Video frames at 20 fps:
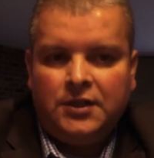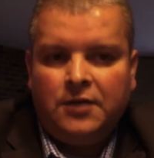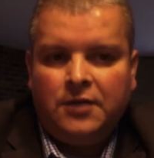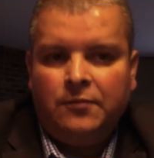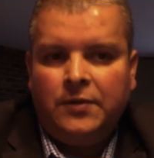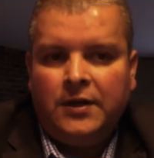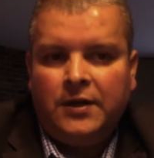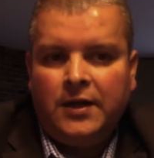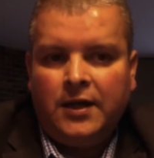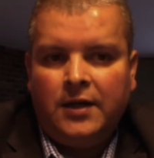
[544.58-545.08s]

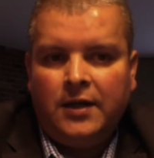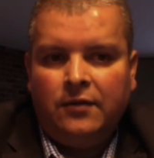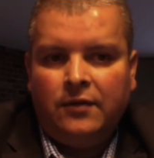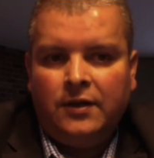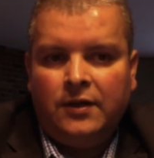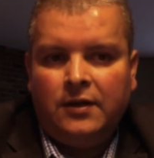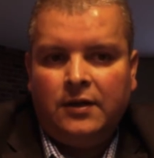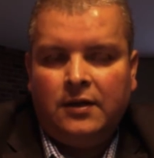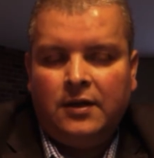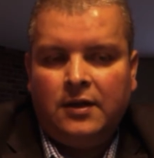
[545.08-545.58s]
keeping an eye on
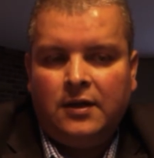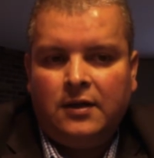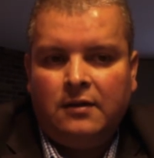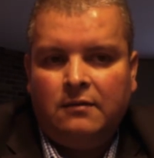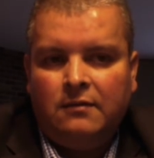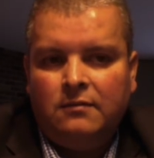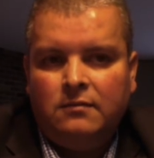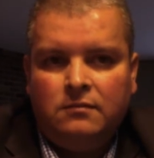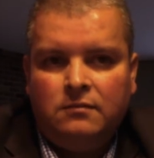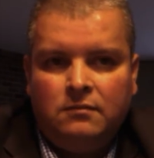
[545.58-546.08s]
that kind of
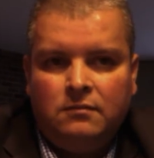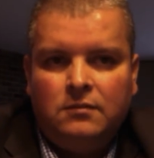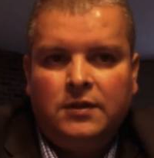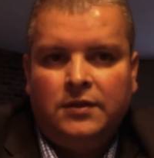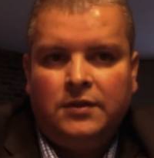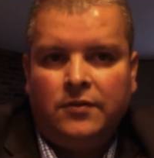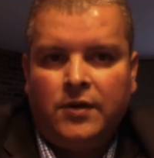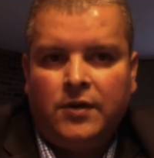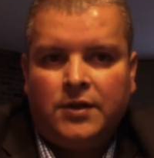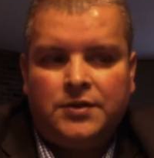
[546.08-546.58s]

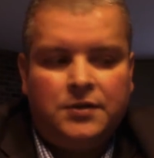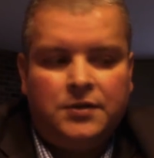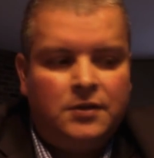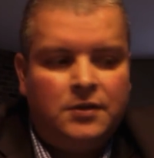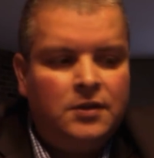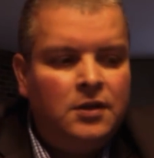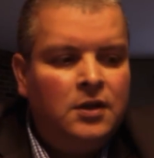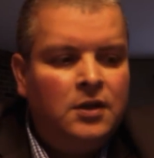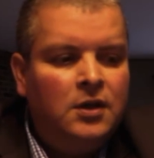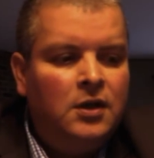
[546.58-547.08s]
interaction.
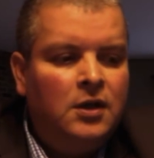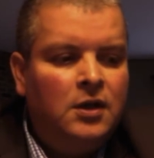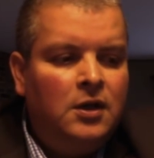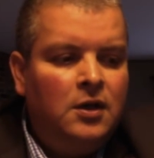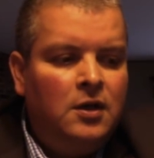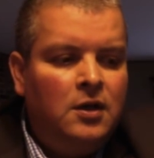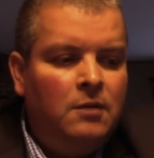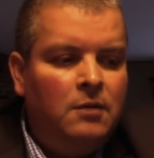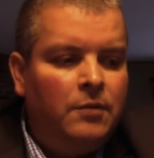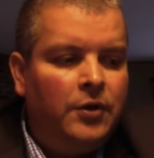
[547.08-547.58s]

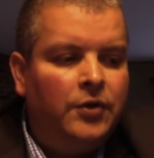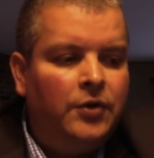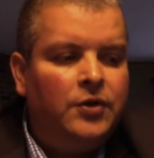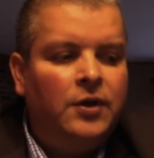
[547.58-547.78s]
Priority